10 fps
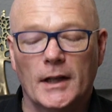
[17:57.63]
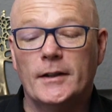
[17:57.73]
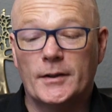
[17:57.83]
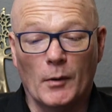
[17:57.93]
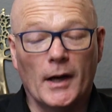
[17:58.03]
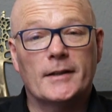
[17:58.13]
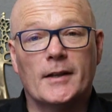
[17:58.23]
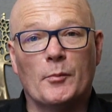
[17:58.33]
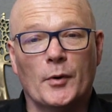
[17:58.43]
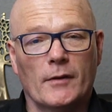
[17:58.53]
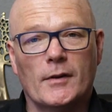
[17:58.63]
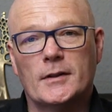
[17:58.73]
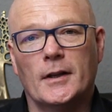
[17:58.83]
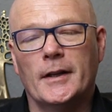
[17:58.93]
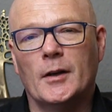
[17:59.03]
This is what I said
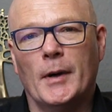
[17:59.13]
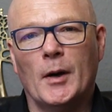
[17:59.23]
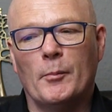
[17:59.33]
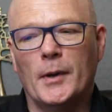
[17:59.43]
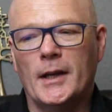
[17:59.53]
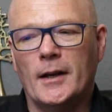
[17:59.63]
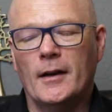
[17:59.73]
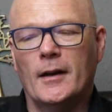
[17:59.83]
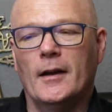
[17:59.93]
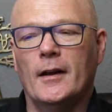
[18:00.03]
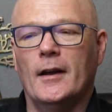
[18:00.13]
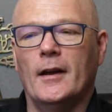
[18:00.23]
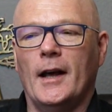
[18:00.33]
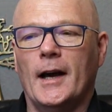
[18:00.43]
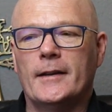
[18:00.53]
previously about being
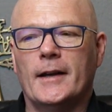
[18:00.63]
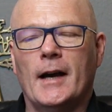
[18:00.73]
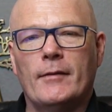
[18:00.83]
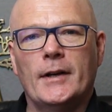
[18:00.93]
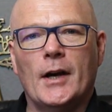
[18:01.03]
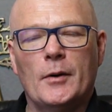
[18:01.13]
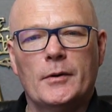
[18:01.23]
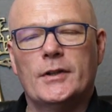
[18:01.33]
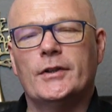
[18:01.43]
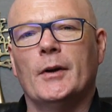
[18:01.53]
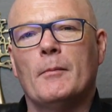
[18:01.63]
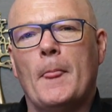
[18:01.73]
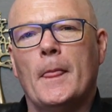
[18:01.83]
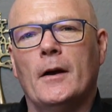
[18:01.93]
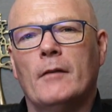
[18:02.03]
either having ownership
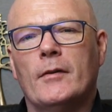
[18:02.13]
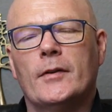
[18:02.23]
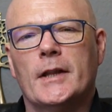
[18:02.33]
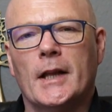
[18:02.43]
of everything